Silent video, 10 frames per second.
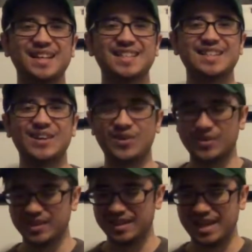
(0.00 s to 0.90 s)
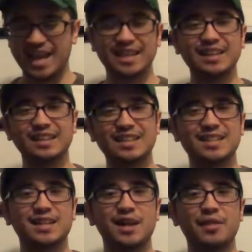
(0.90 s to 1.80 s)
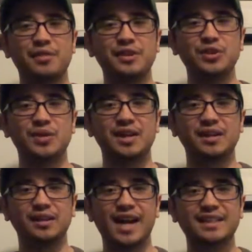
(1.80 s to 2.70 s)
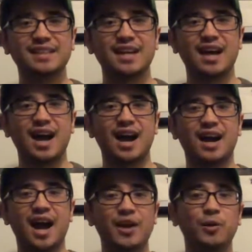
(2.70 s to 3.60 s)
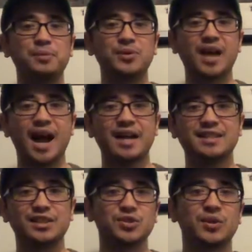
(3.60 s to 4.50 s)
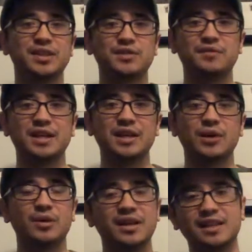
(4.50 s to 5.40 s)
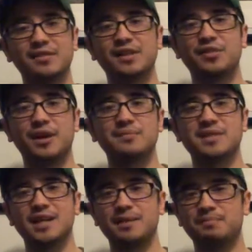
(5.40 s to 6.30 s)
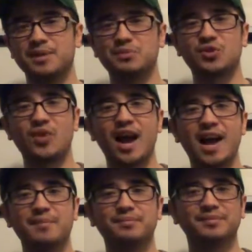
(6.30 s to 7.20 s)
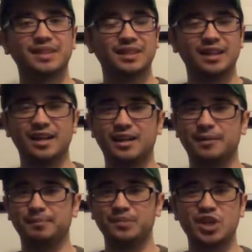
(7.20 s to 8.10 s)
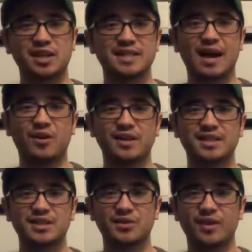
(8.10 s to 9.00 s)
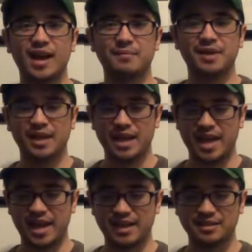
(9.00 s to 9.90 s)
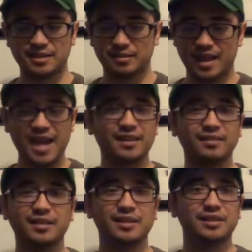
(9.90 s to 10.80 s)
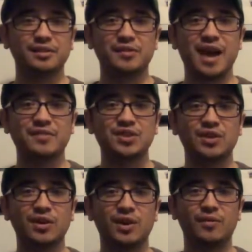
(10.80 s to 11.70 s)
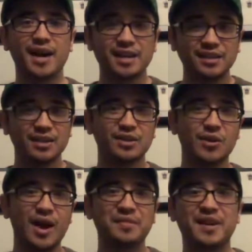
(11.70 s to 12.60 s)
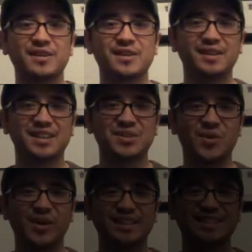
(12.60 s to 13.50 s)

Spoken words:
So hey, this is another thing you can collect. I hope you guys enjoyed this video. Give it a thumbs up, subscribe, Check us out on Instagram. And hey, if you haven't started already, go out there and collect coins.